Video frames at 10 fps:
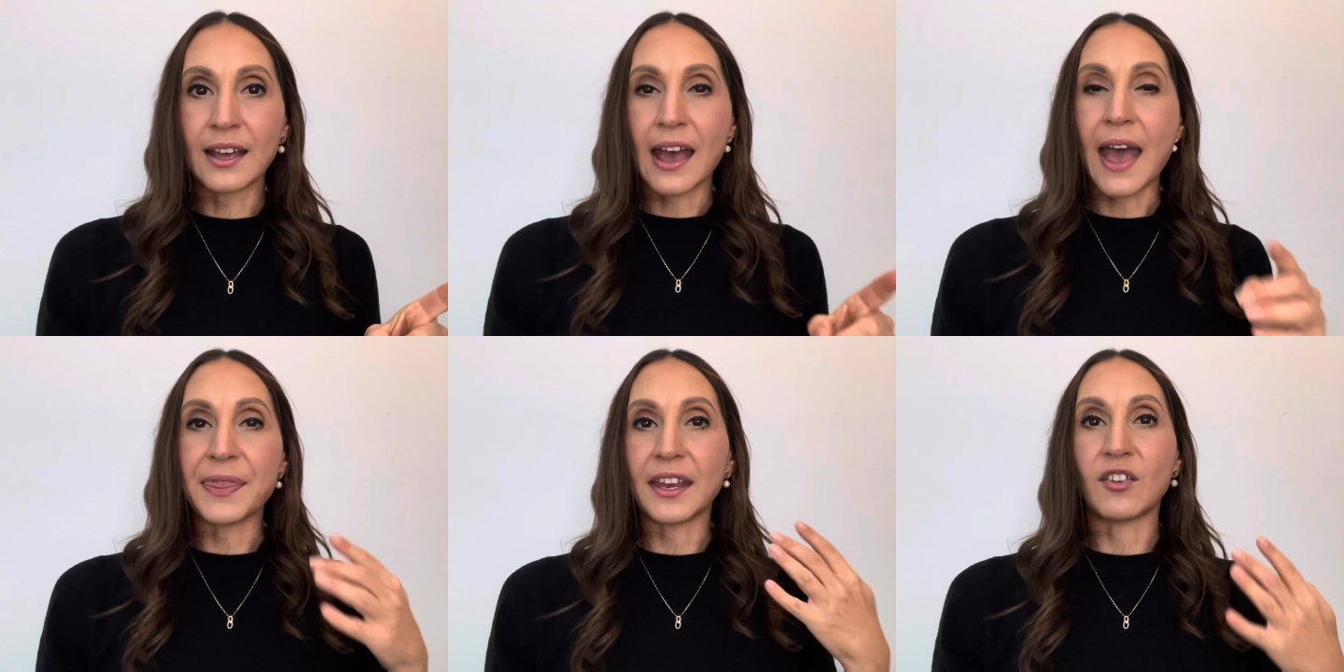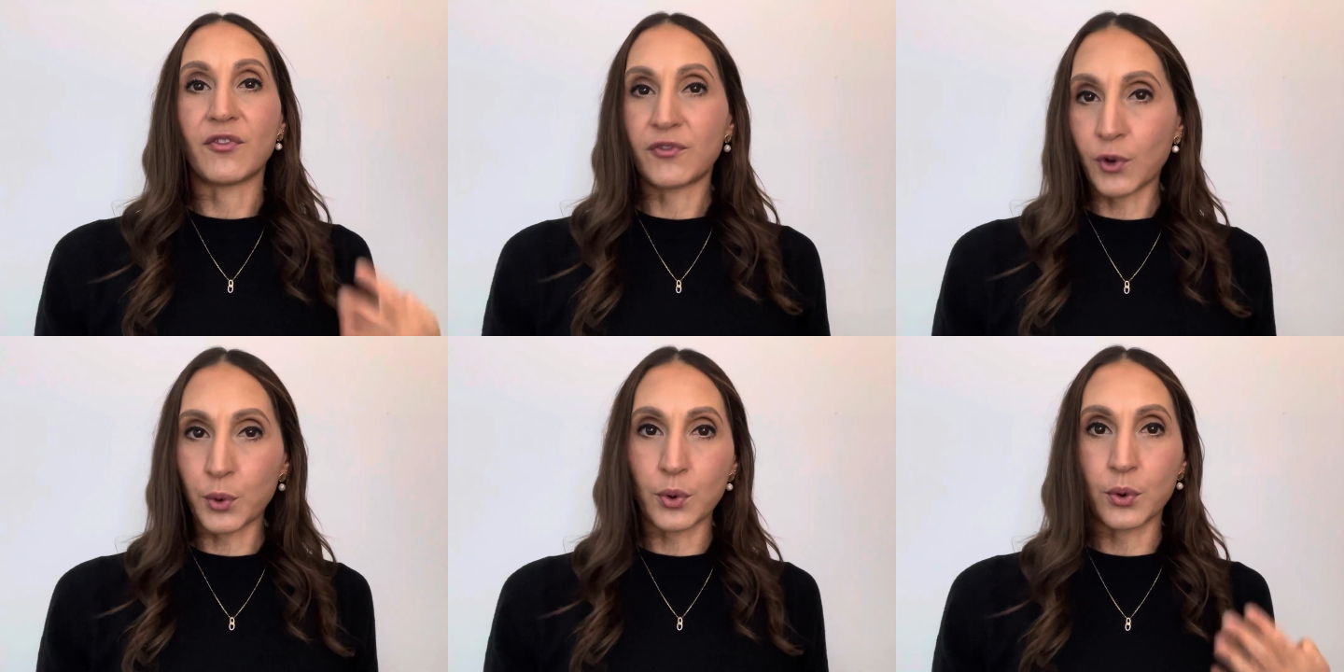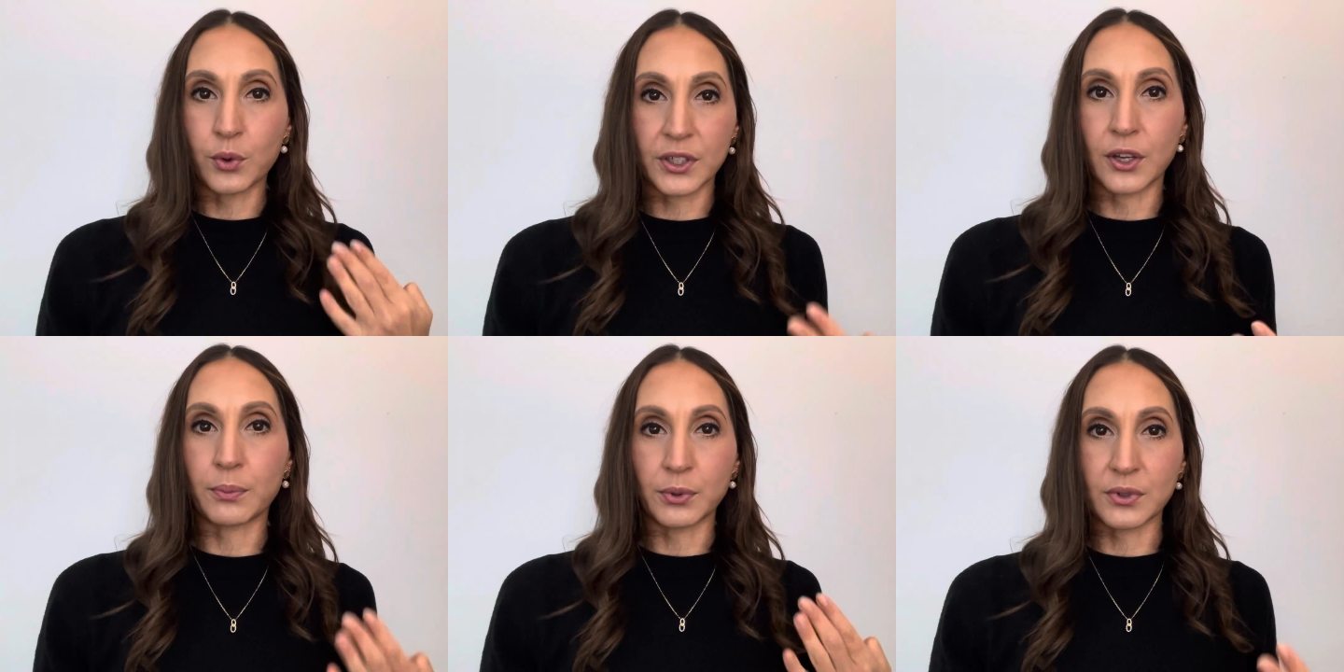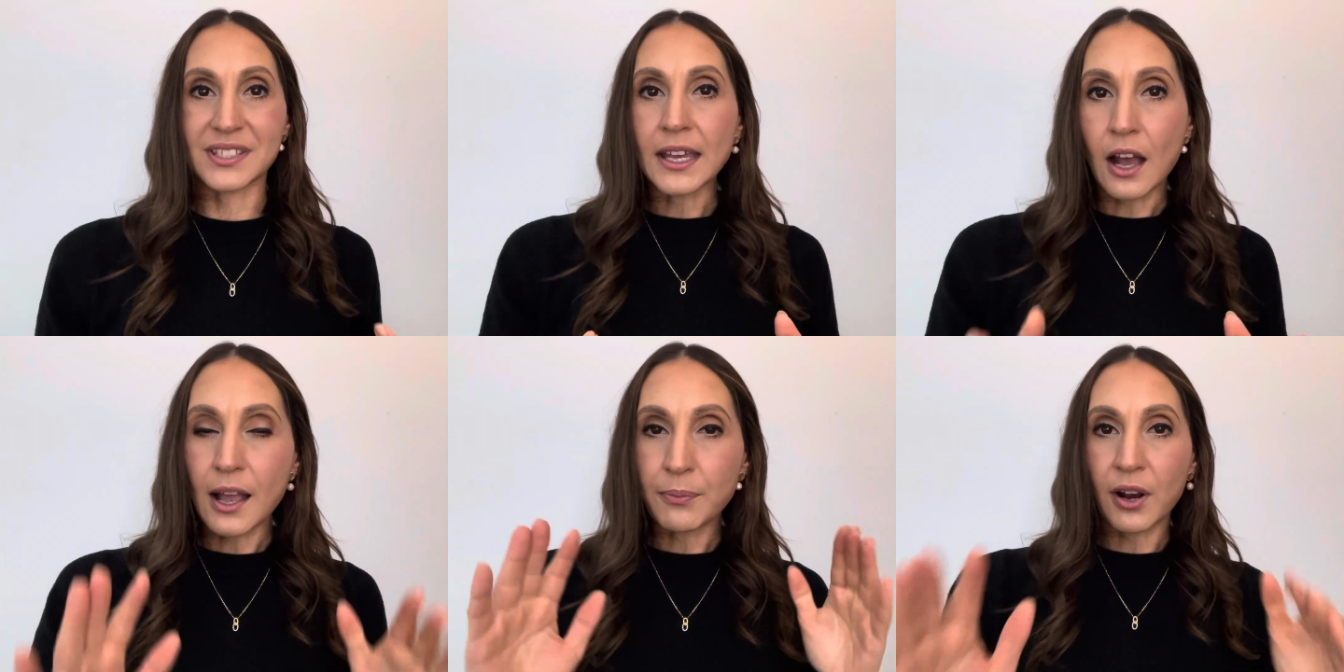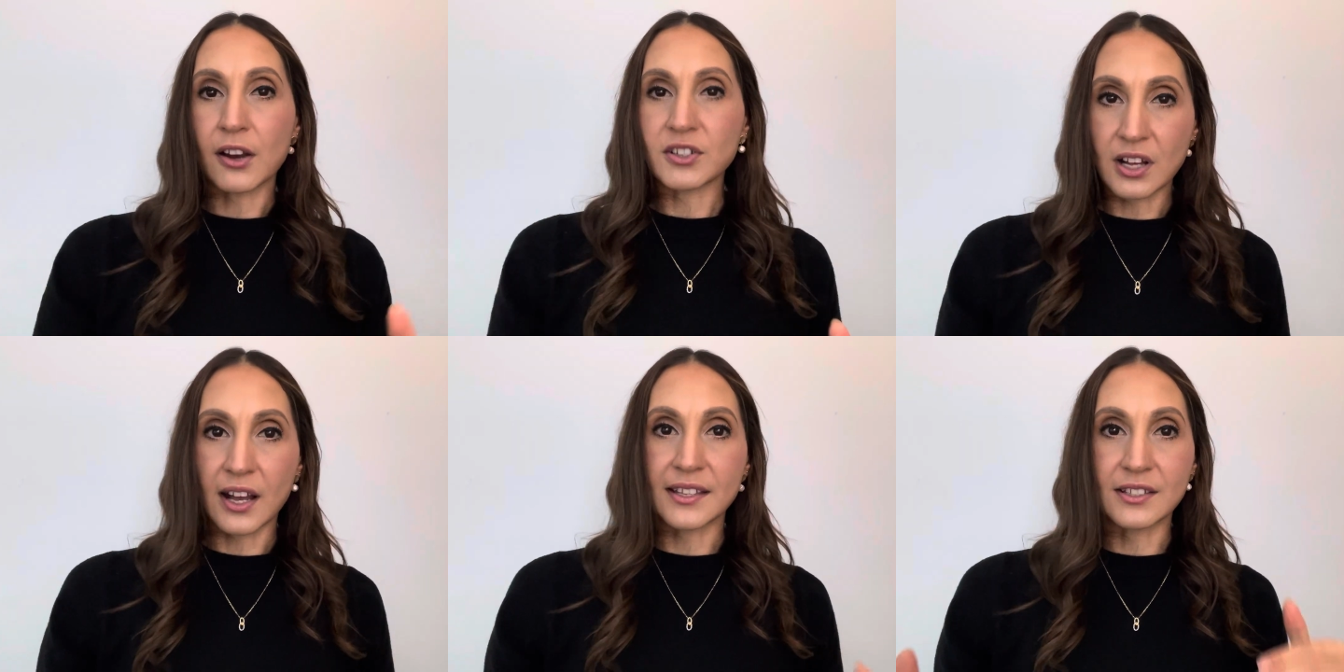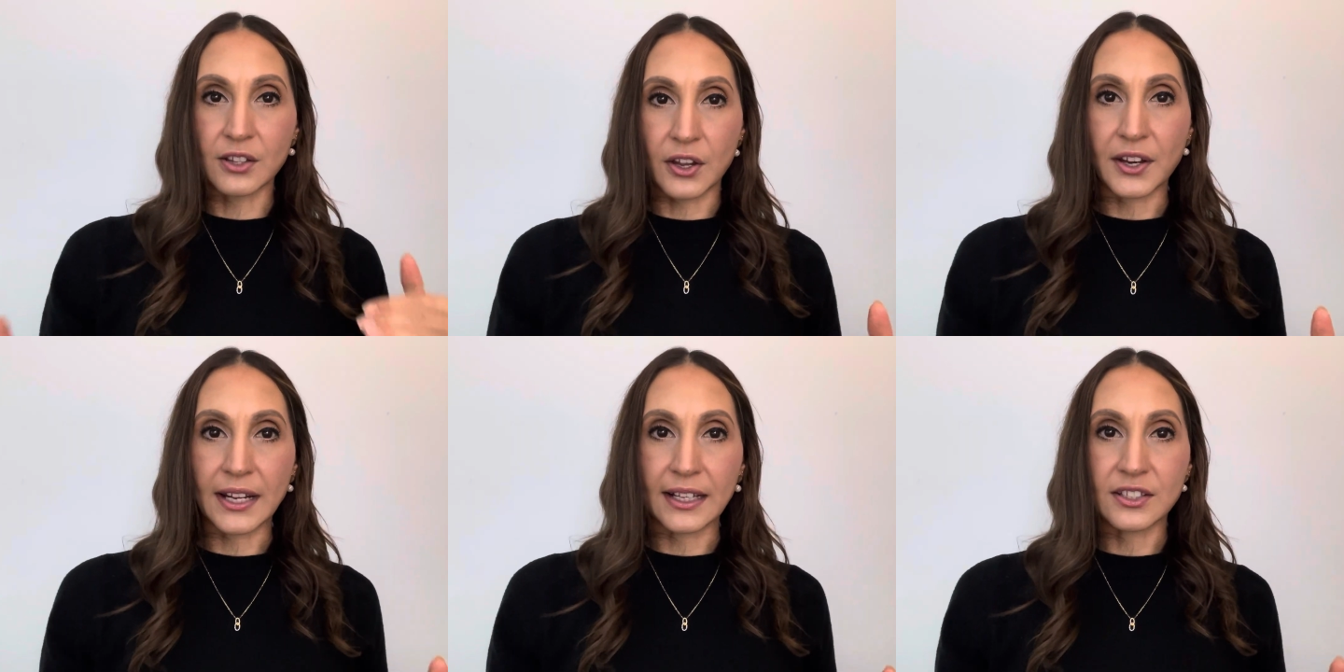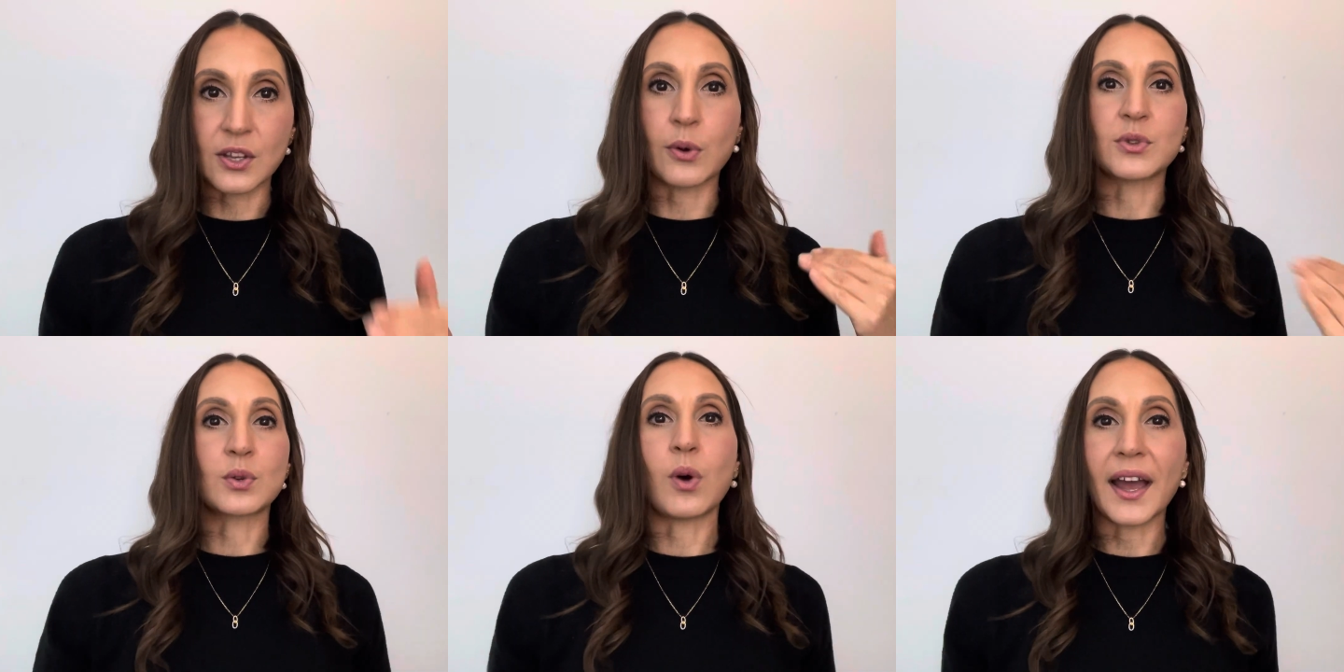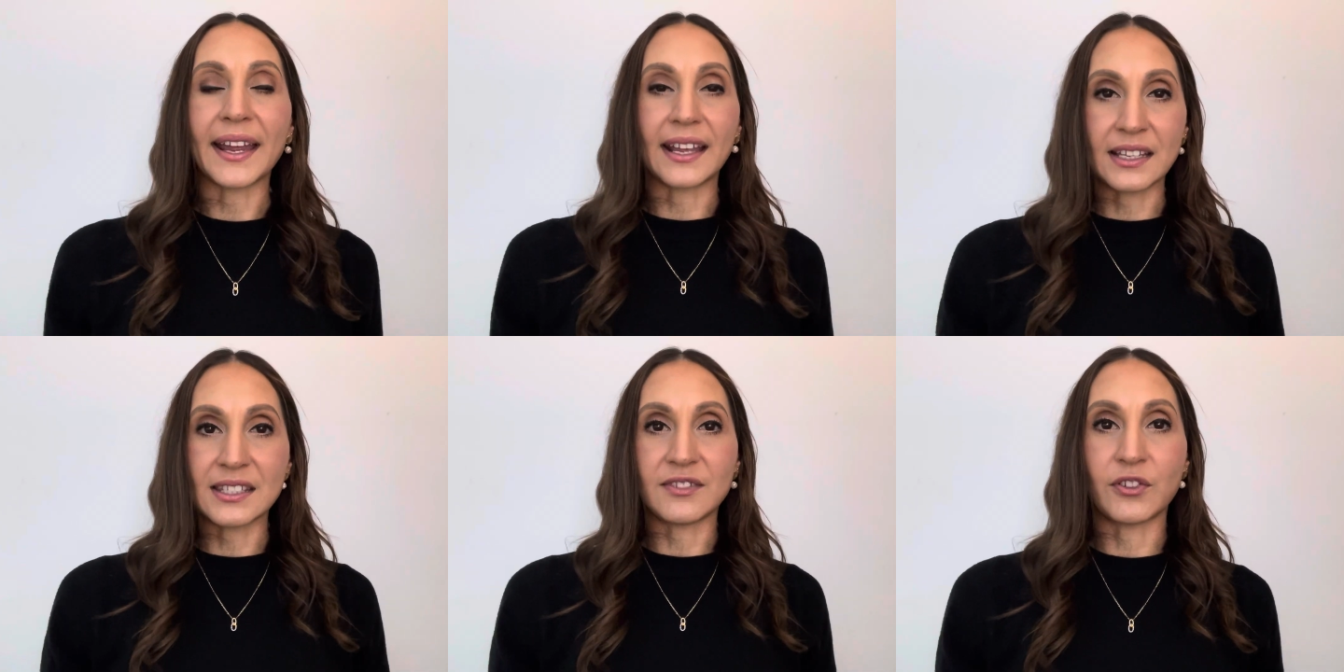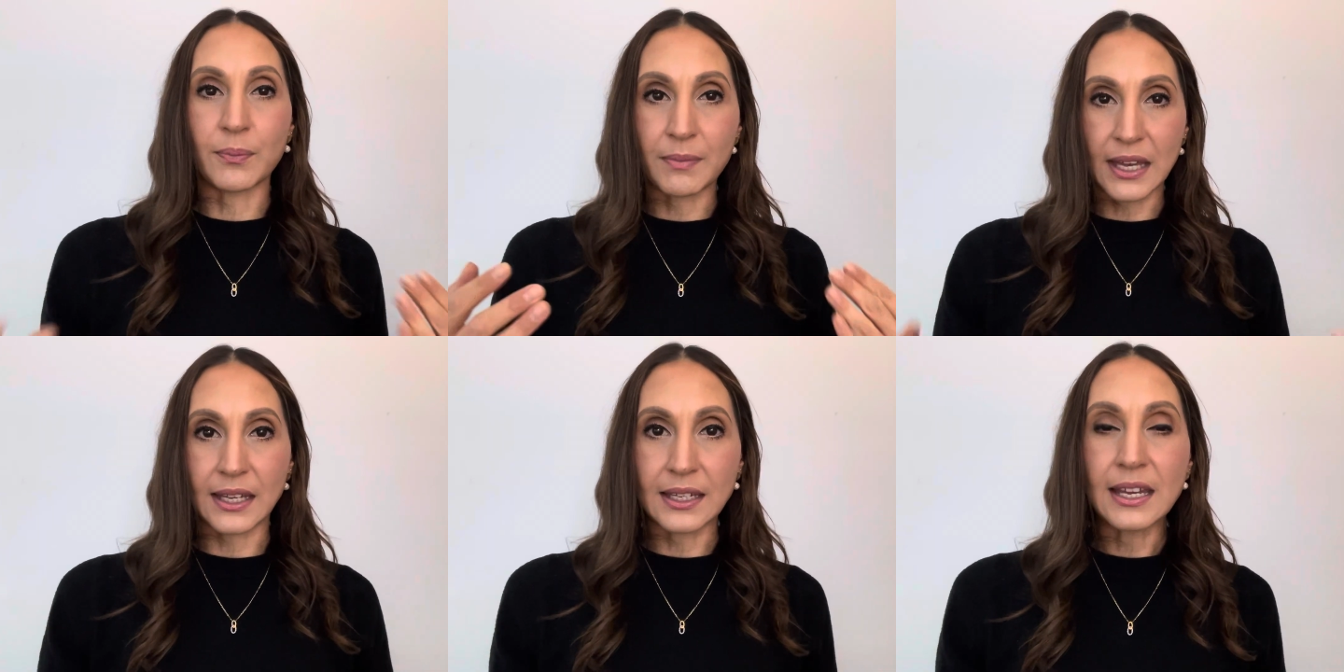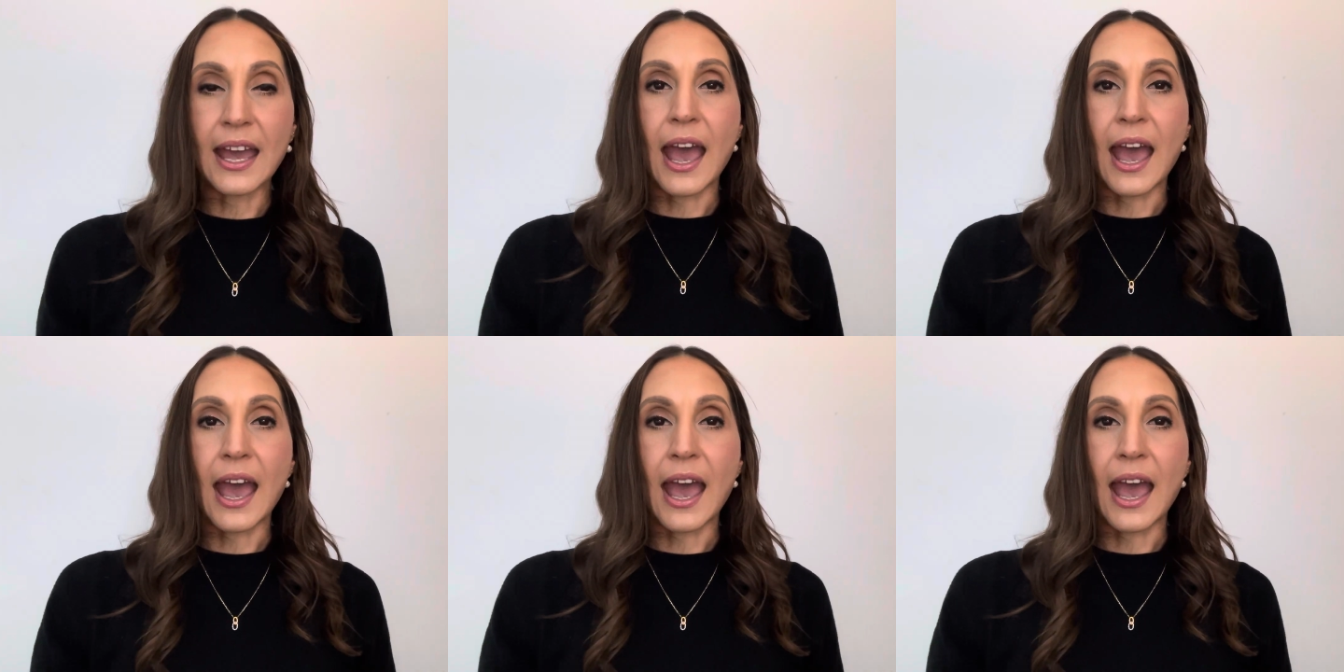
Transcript: and then 4 audiobooks. I prioritized learning, so it was quite easy for me.